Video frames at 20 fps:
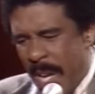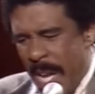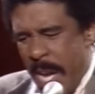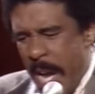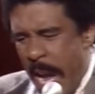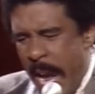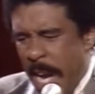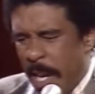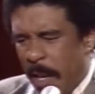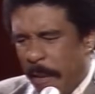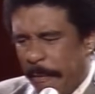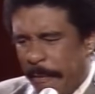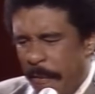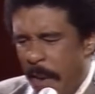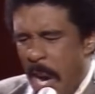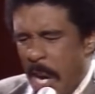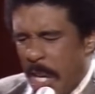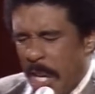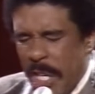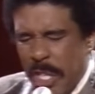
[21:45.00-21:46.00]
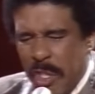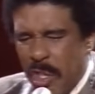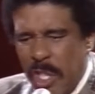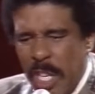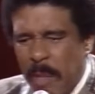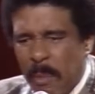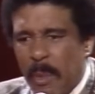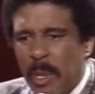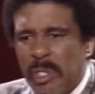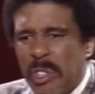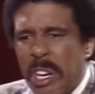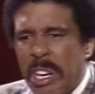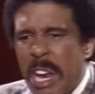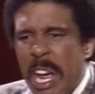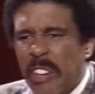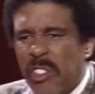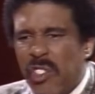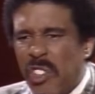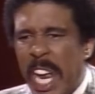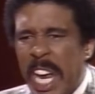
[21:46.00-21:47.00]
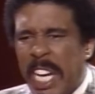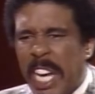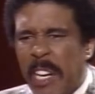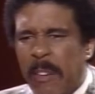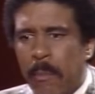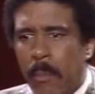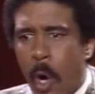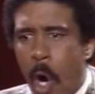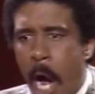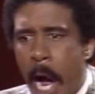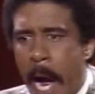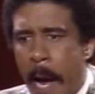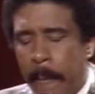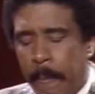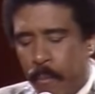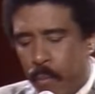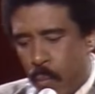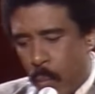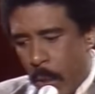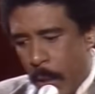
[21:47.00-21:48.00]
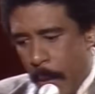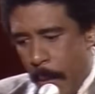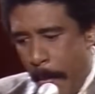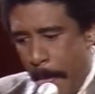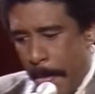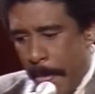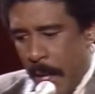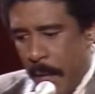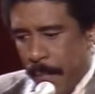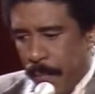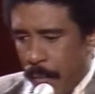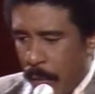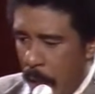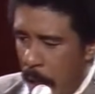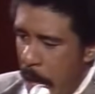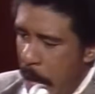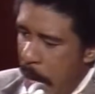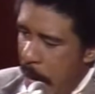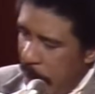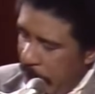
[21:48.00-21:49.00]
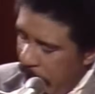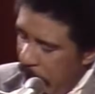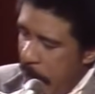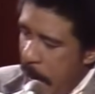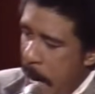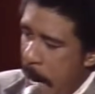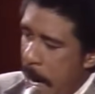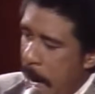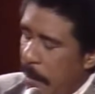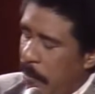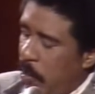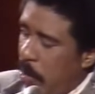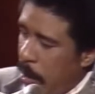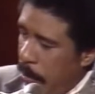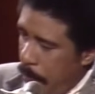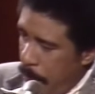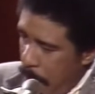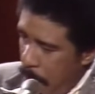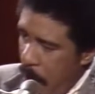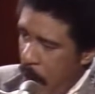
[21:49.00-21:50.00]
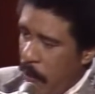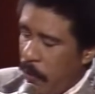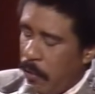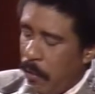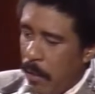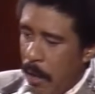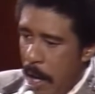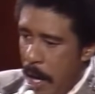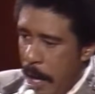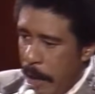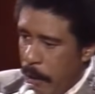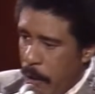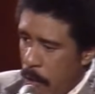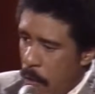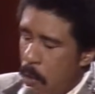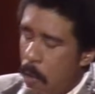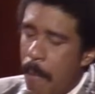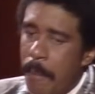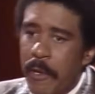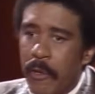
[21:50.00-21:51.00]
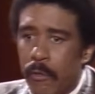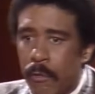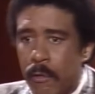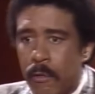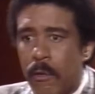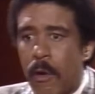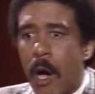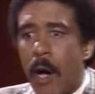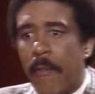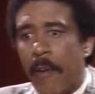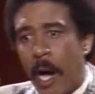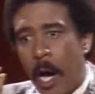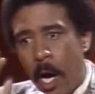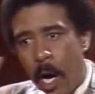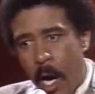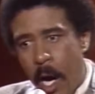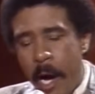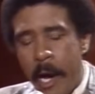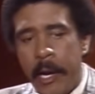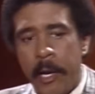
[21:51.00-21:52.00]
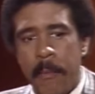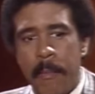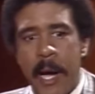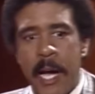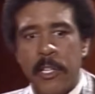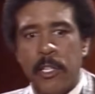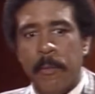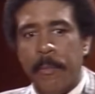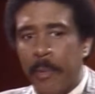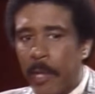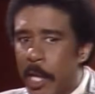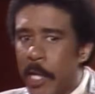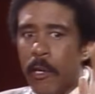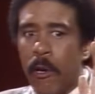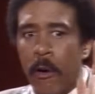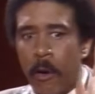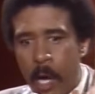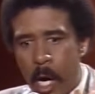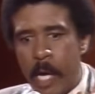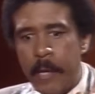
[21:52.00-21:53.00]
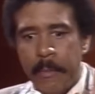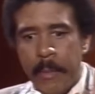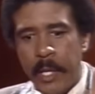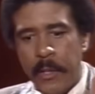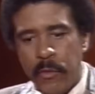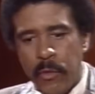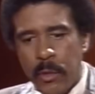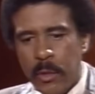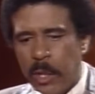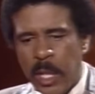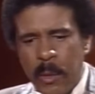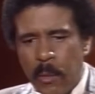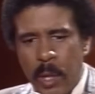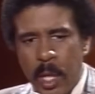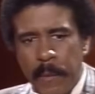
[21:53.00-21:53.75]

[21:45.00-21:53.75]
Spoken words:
And the funk and shit was in there stinking, boy. And I get in and I said, Miss, I know Miss Rudolph. I heard about you. Please don't hurt me. She said,